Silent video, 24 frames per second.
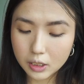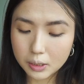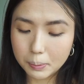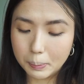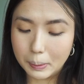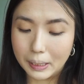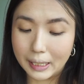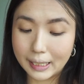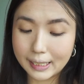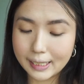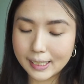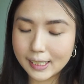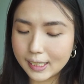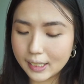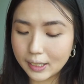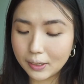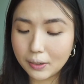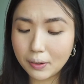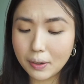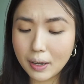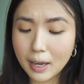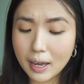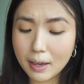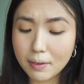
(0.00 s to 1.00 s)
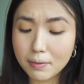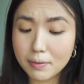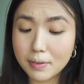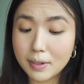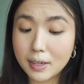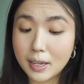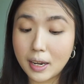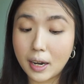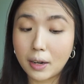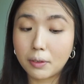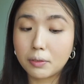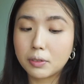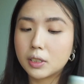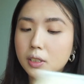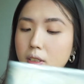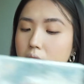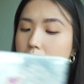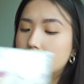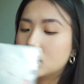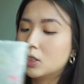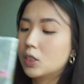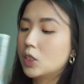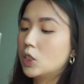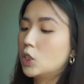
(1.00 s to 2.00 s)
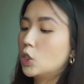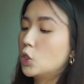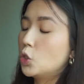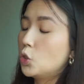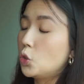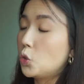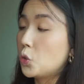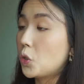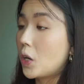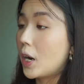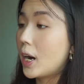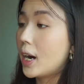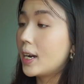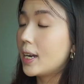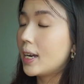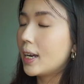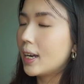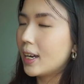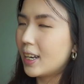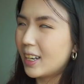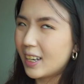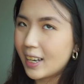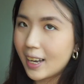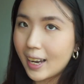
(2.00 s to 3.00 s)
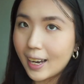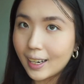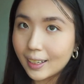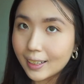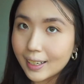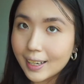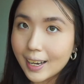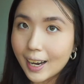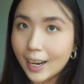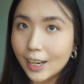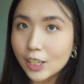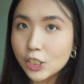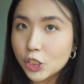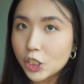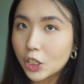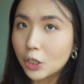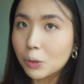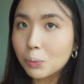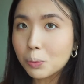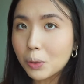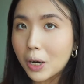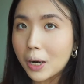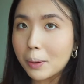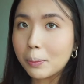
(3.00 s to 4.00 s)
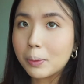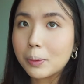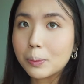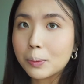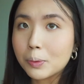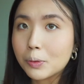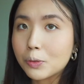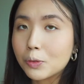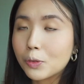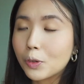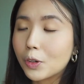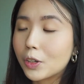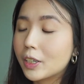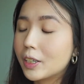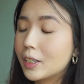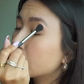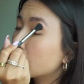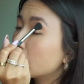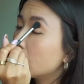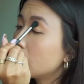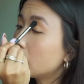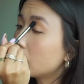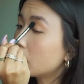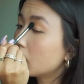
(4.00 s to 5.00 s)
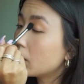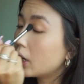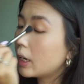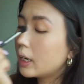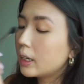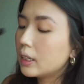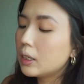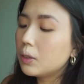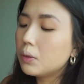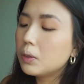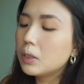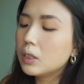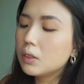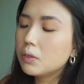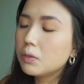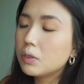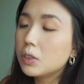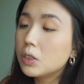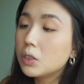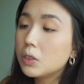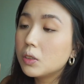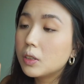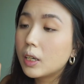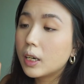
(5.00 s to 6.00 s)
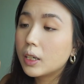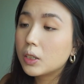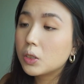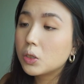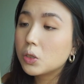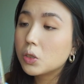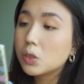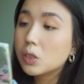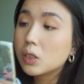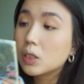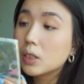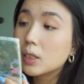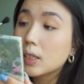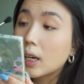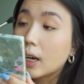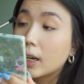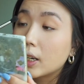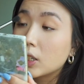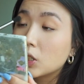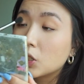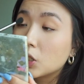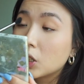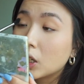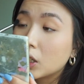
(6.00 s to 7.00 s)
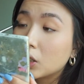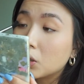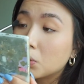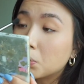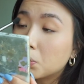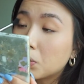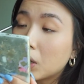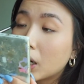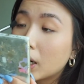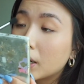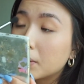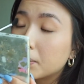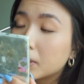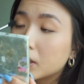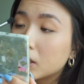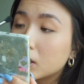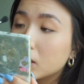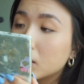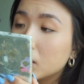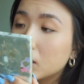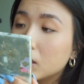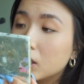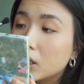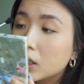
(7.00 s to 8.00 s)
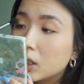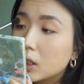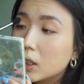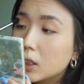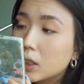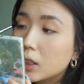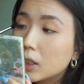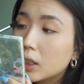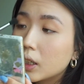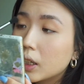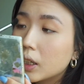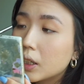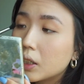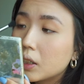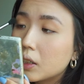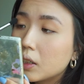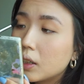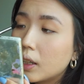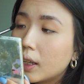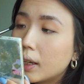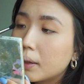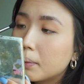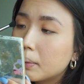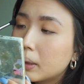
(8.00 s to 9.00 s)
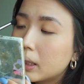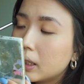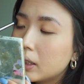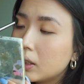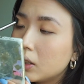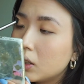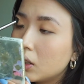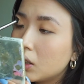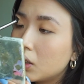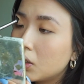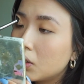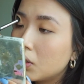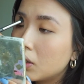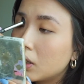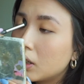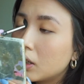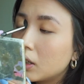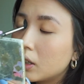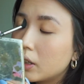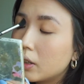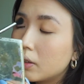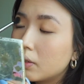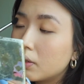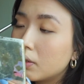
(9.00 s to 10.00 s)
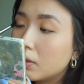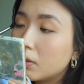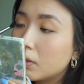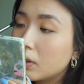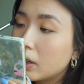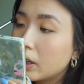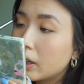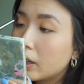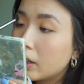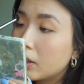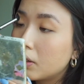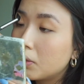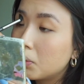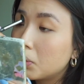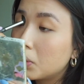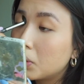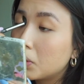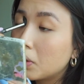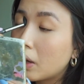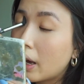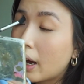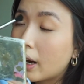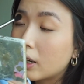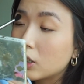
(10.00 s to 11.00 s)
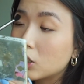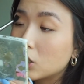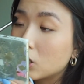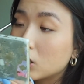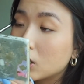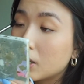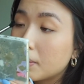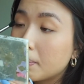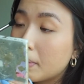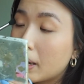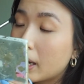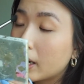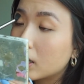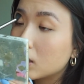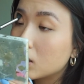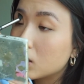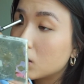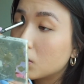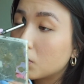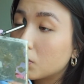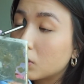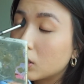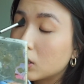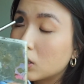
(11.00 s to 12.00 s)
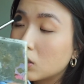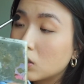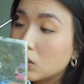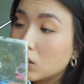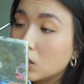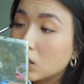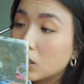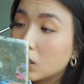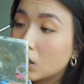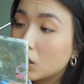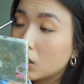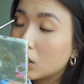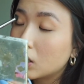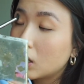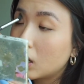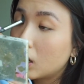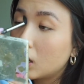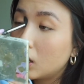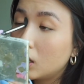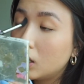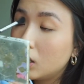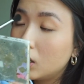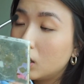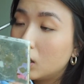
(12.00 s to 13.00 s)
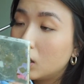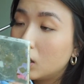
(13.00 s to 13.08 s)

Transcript: but I still have never tried any eyeshadow primer before. For any one of you that uses eyeshadow primer, can you let me know if it will actually make a difference or not?